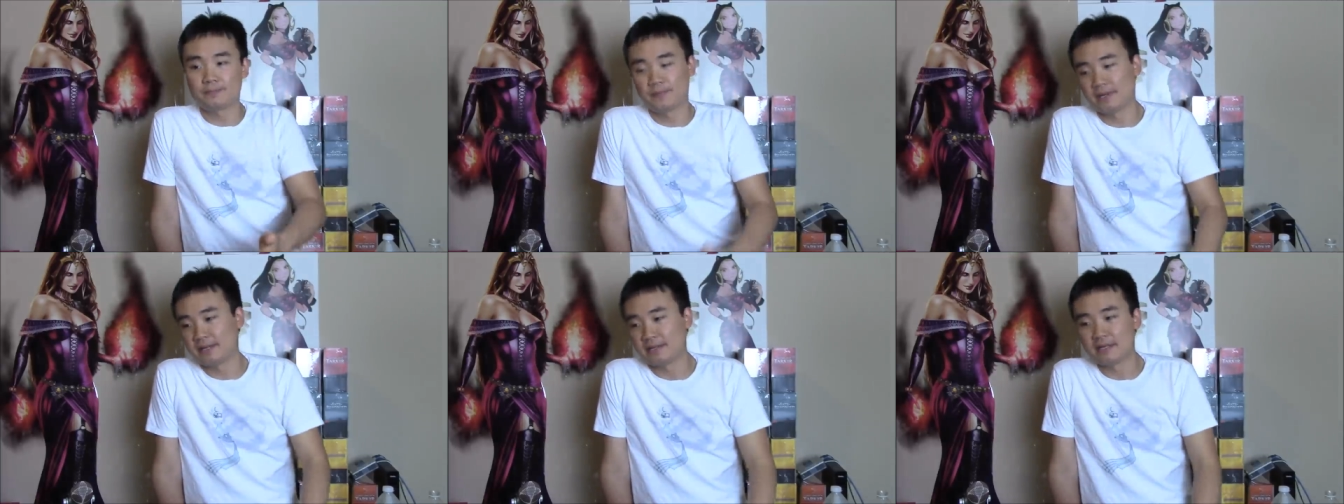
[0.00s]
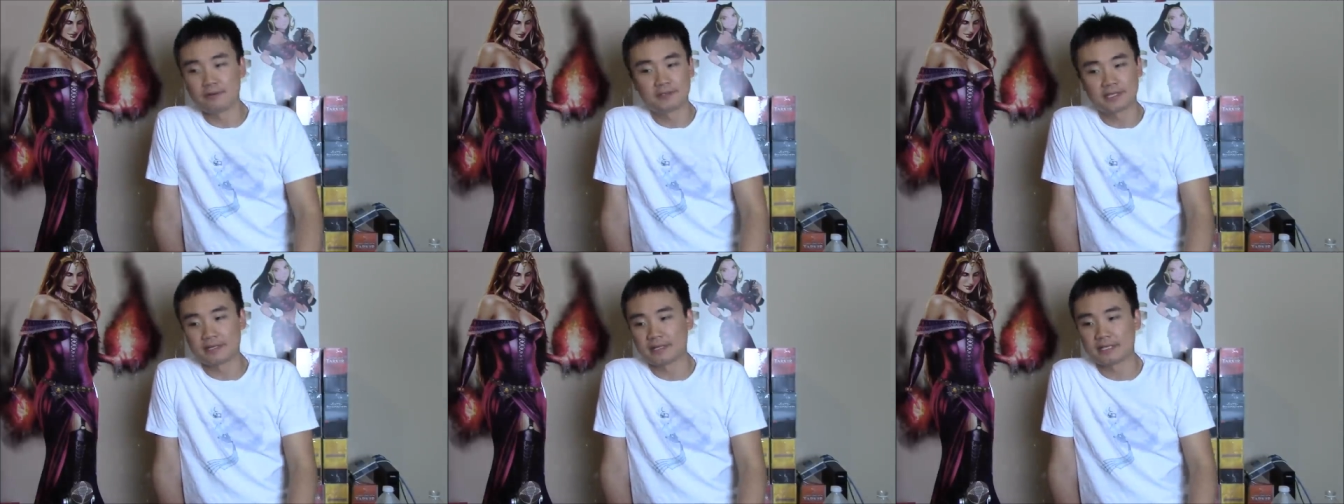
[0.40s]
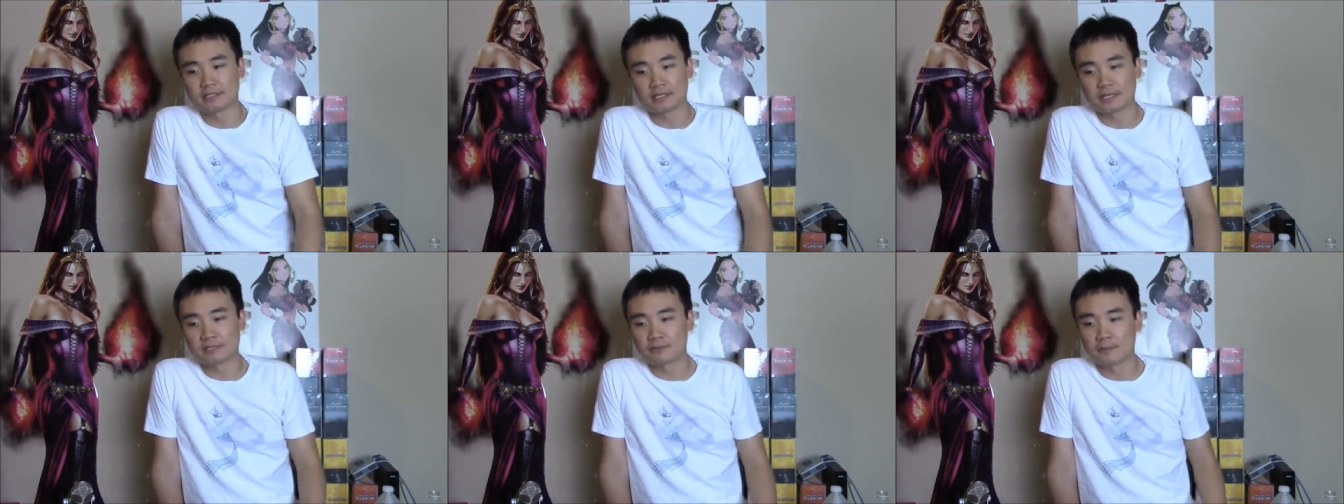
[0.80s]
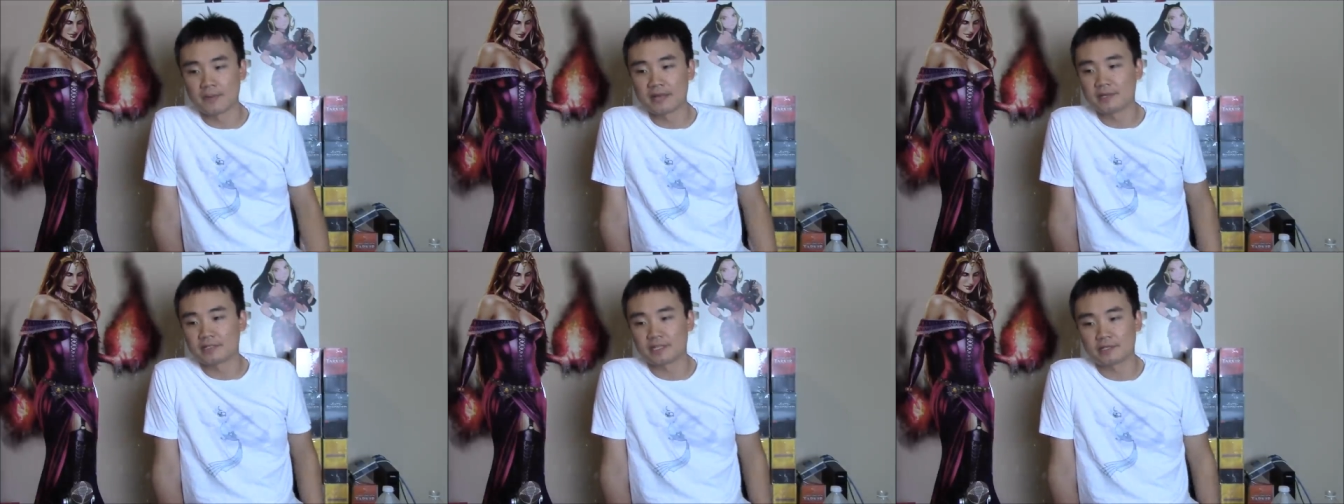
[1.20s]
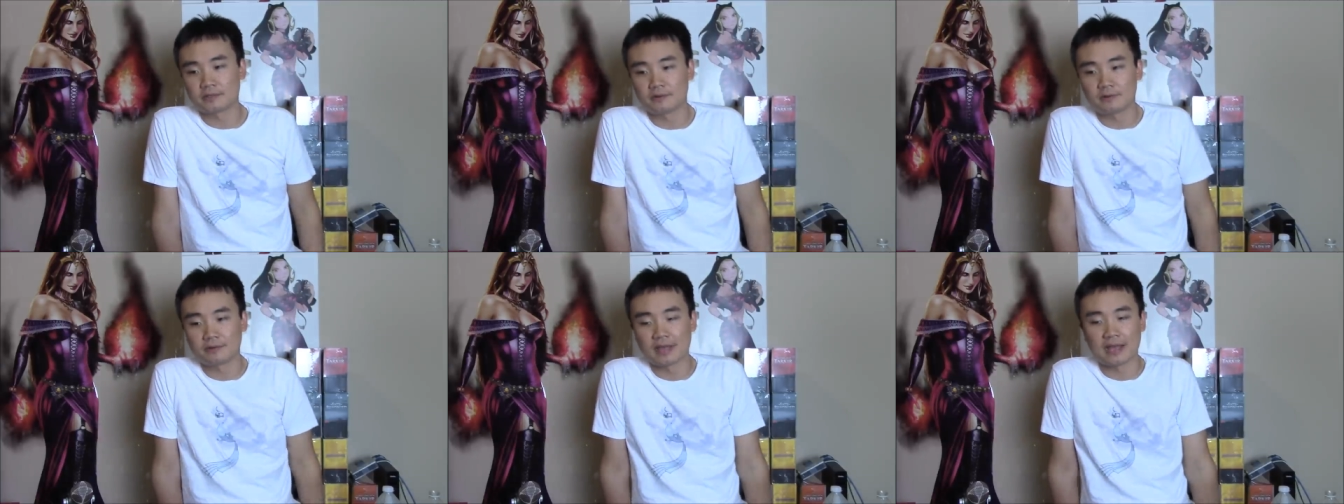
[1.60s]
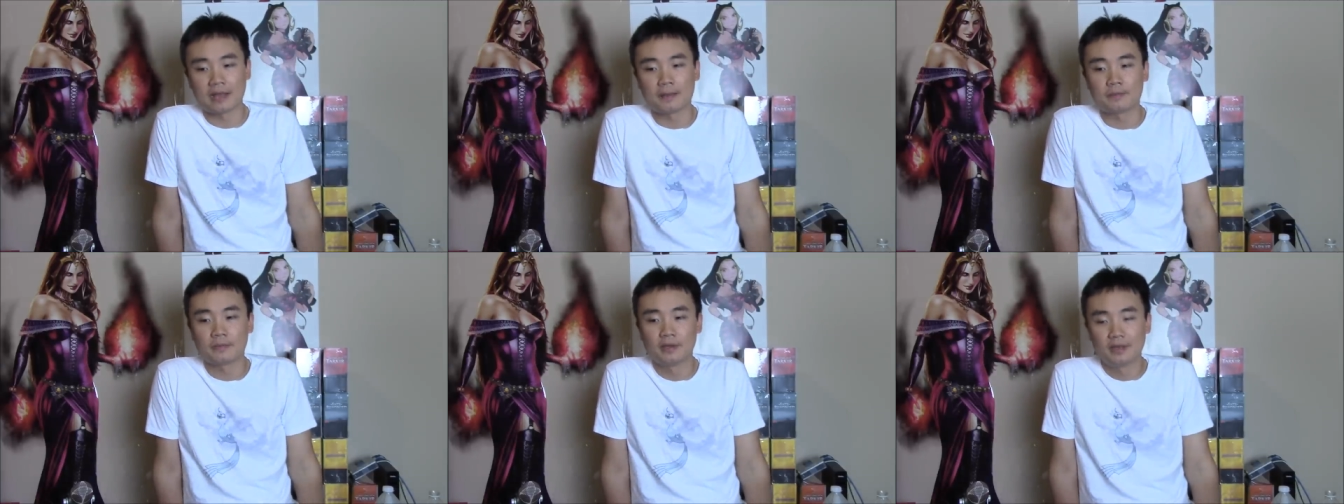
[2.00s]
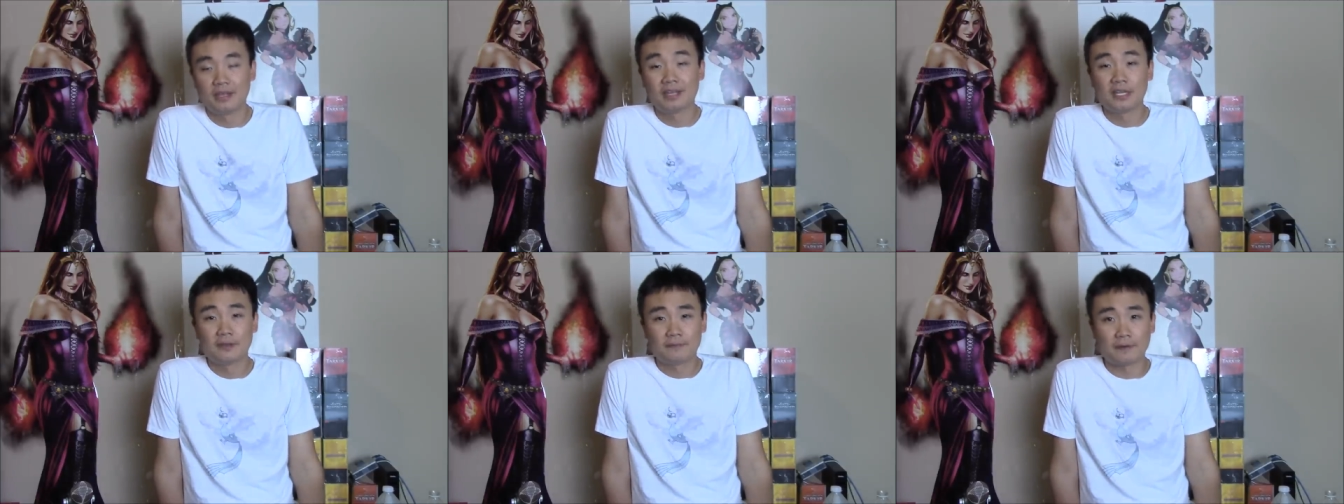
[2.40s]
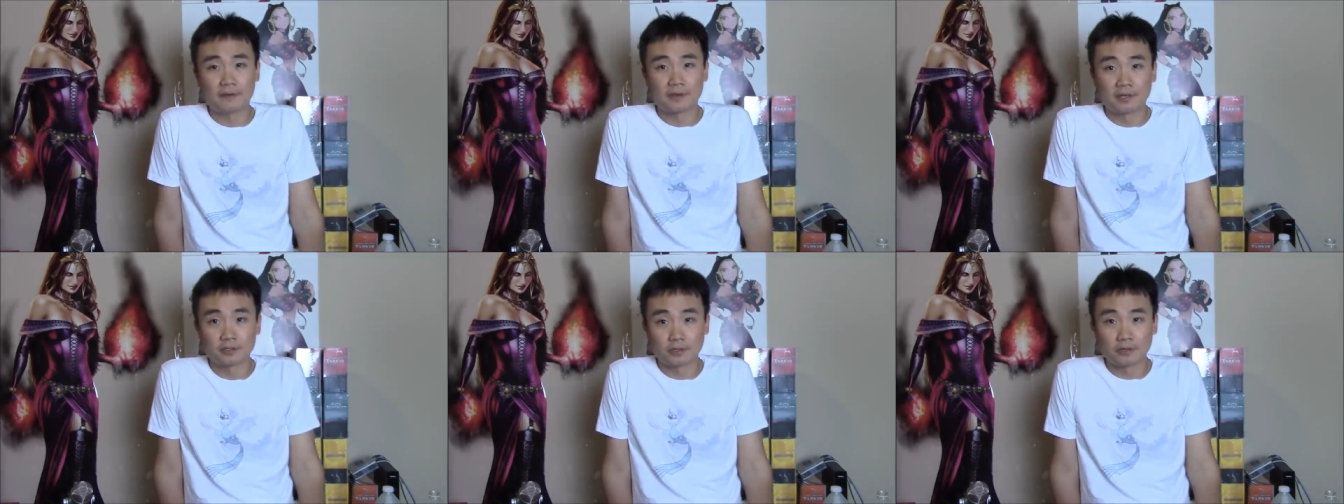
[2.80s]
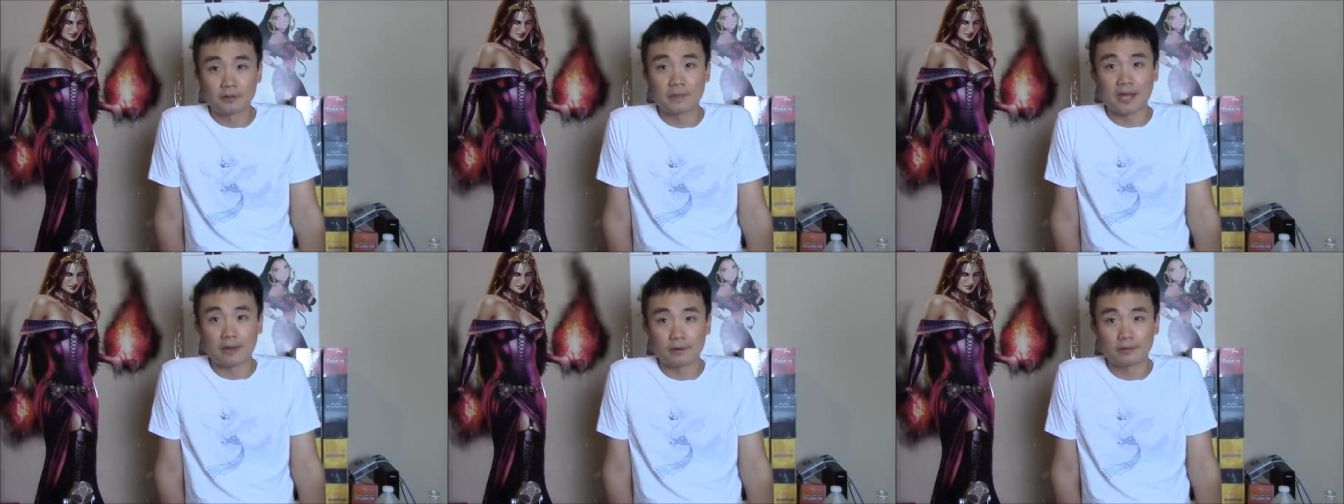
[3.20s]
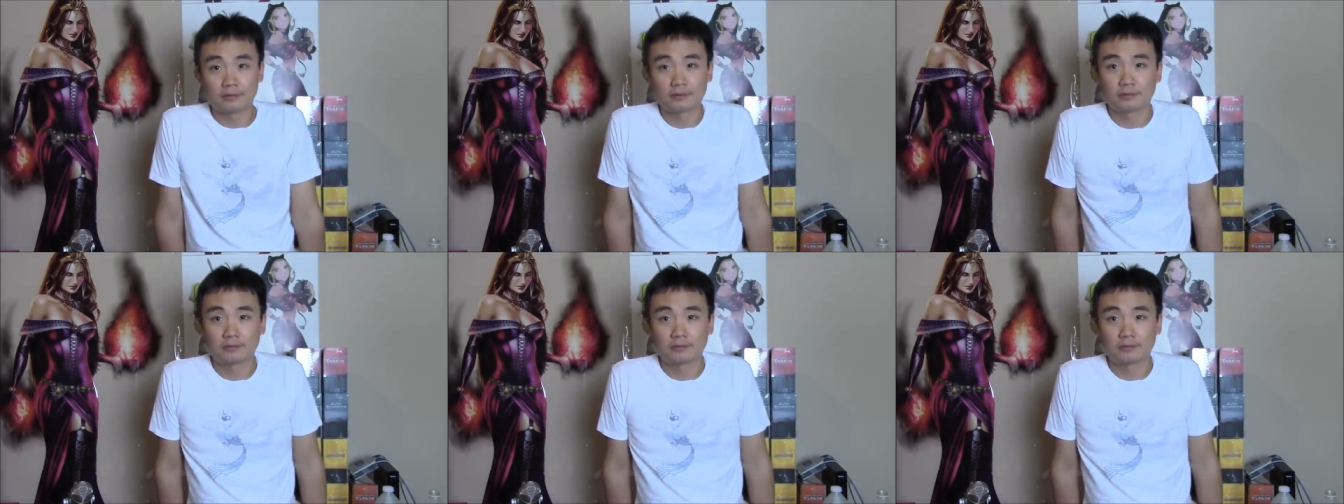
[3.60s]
but in Houston, it's a tremendous issue that I'm very concerned about.